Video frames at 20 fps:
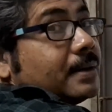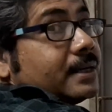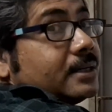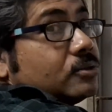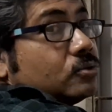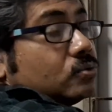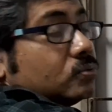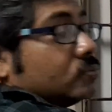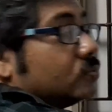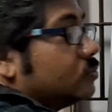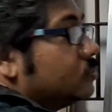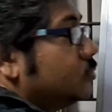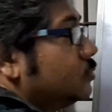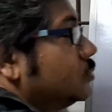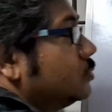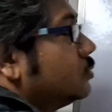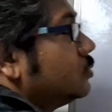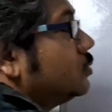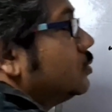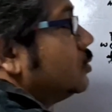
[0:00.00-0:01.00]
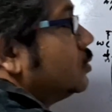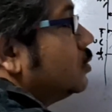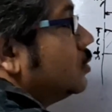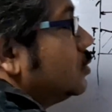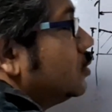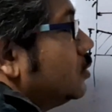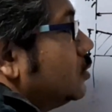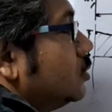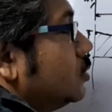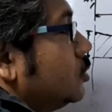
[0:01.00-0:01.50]
by 2,
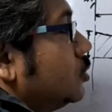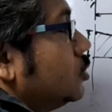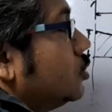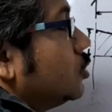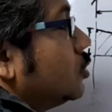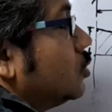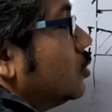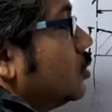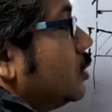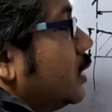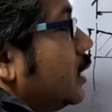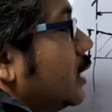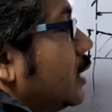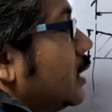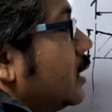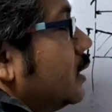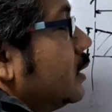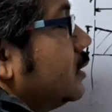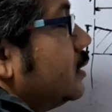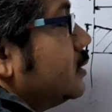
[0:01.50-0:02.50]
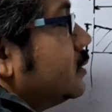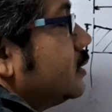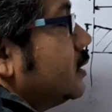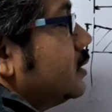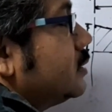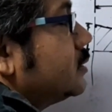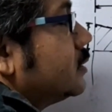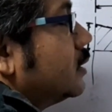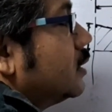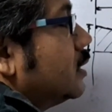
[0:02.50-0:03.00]
so here this
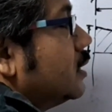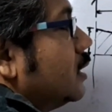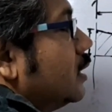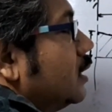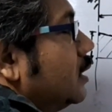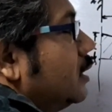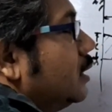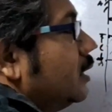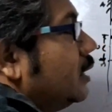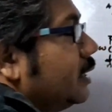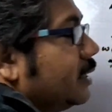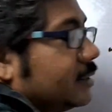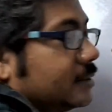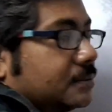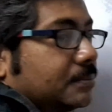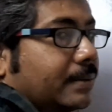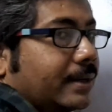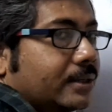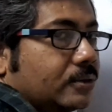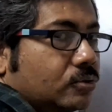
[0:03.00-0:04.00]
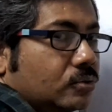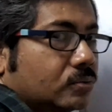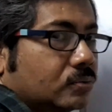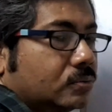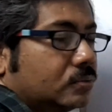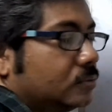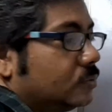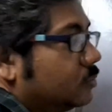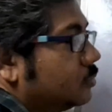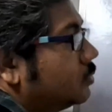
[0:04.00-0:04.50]
is x by
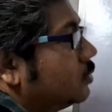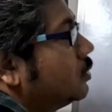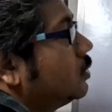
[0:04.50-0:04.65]
2,